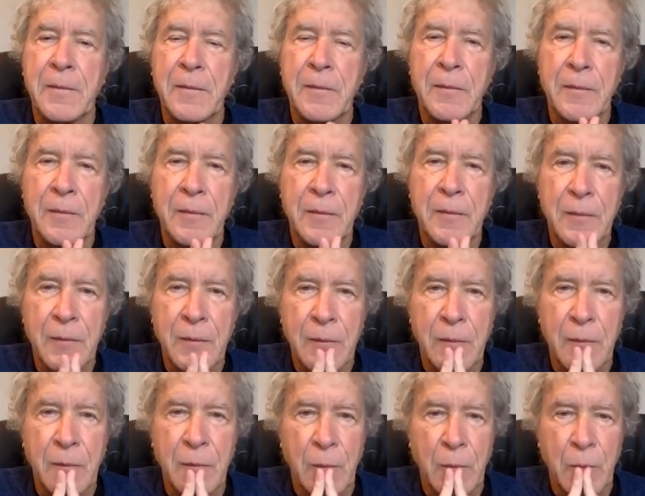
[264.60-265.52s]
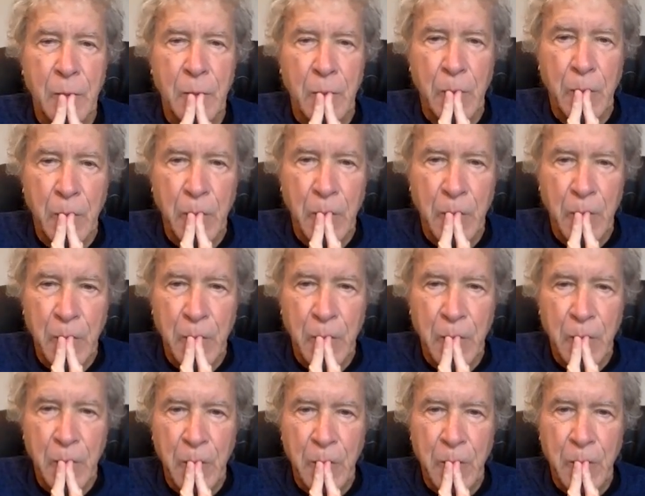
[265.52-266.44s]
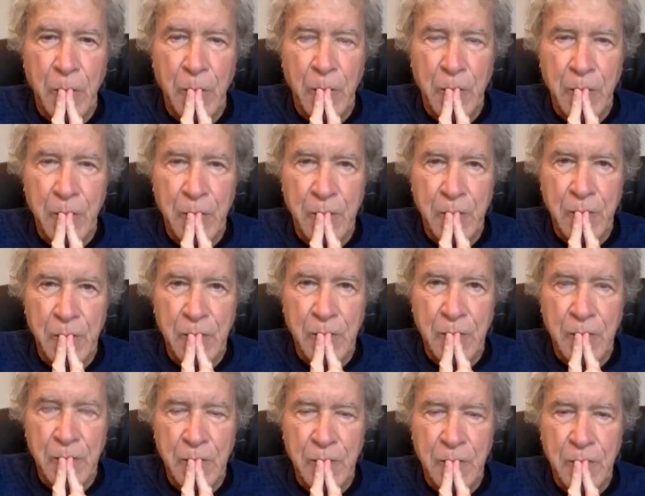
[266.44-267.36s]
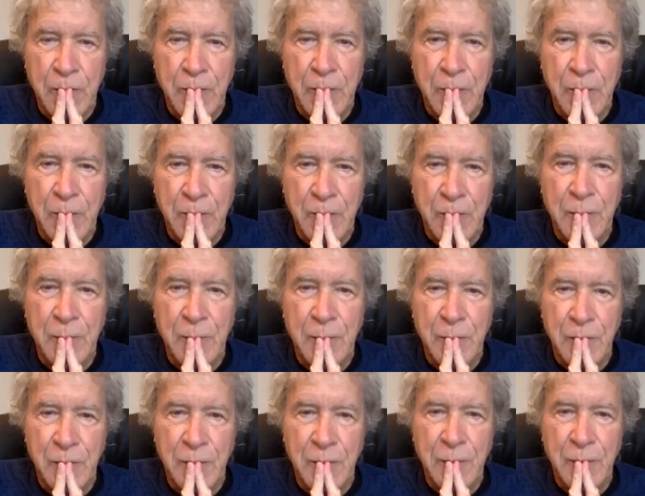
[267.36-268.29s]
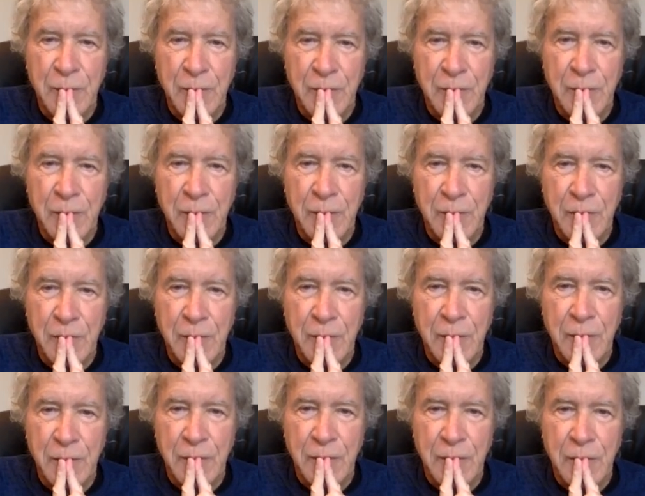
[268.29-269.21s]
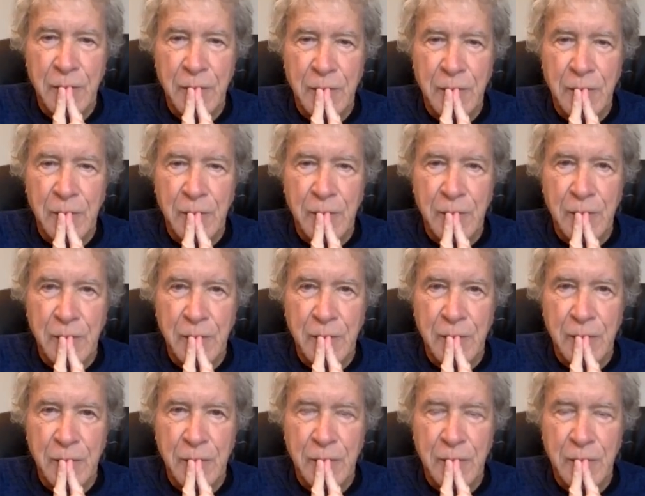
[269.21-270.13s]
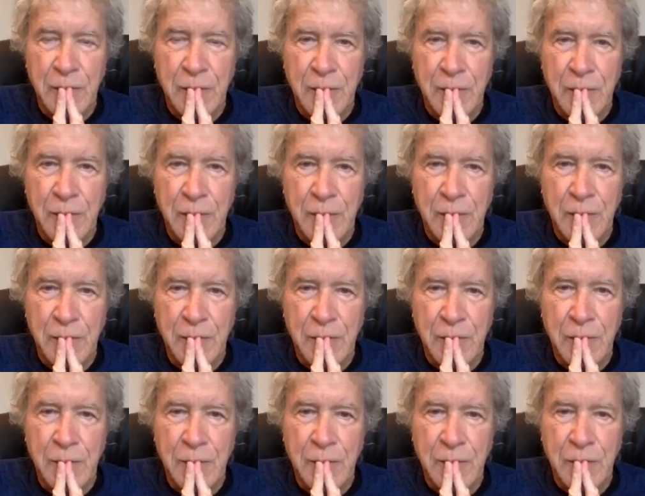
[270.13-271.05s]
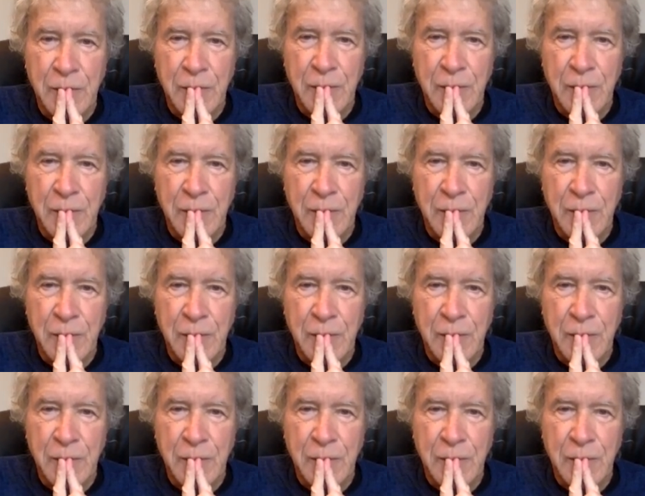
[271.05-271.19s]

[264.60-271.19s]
(not speaking)